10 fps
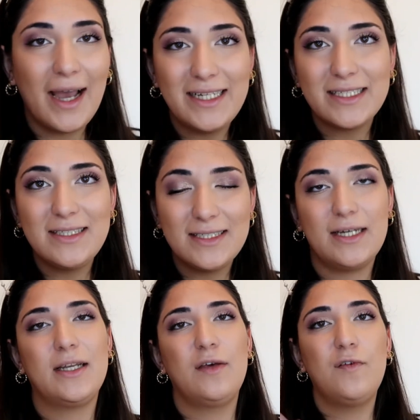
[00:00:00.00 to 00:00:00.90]
as I
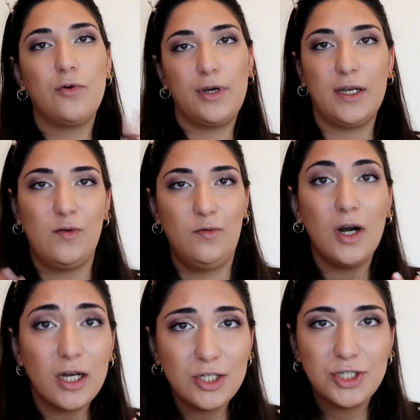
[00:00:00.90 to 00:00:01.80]
said, if you're in a
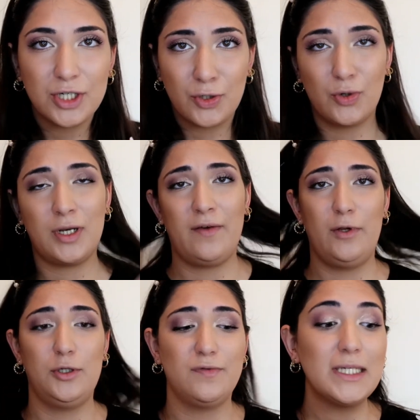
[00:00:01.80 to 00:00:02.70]
rush and you don't have a
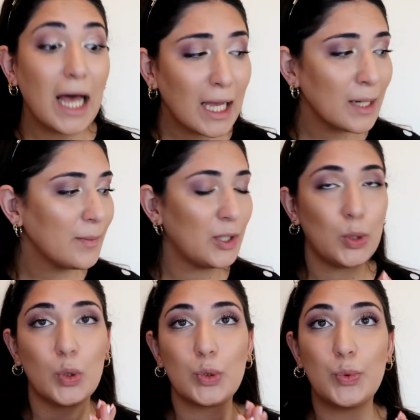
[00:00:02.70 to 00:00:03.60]
lot of time, you
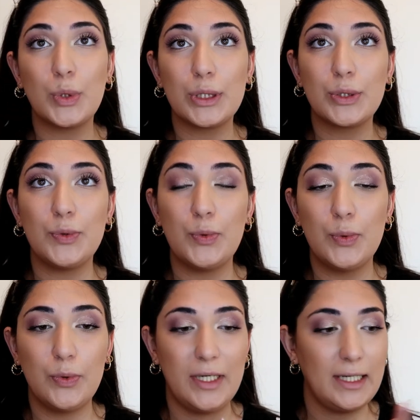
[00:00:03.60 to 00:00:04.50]
don't want to
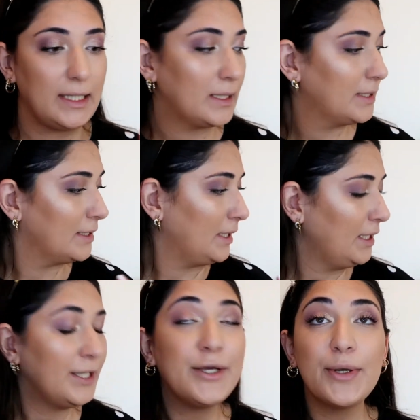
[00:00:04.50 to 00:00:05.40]
really,
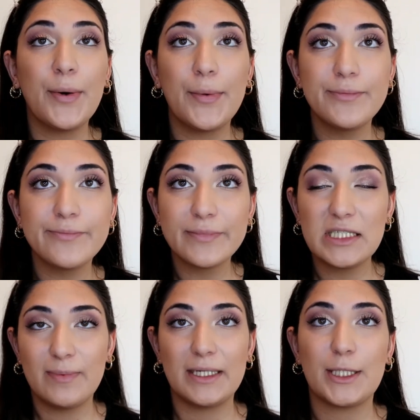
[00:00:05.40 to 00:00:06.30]
you know,
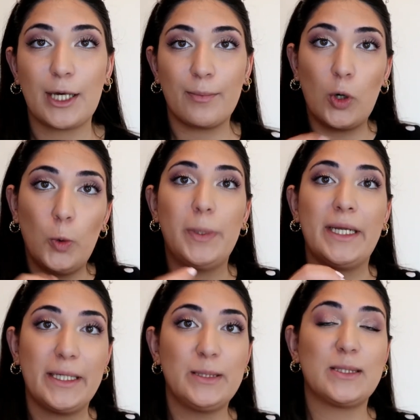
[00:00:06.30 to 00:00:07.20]
spend time
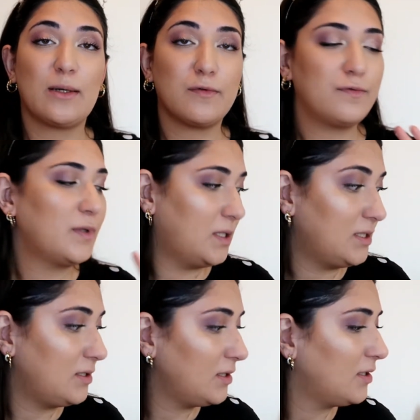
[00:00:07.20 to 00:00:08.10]
opening stuff, it
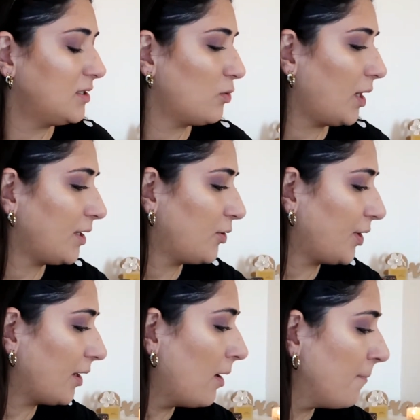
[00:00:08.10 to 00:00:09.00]
is quite annoying.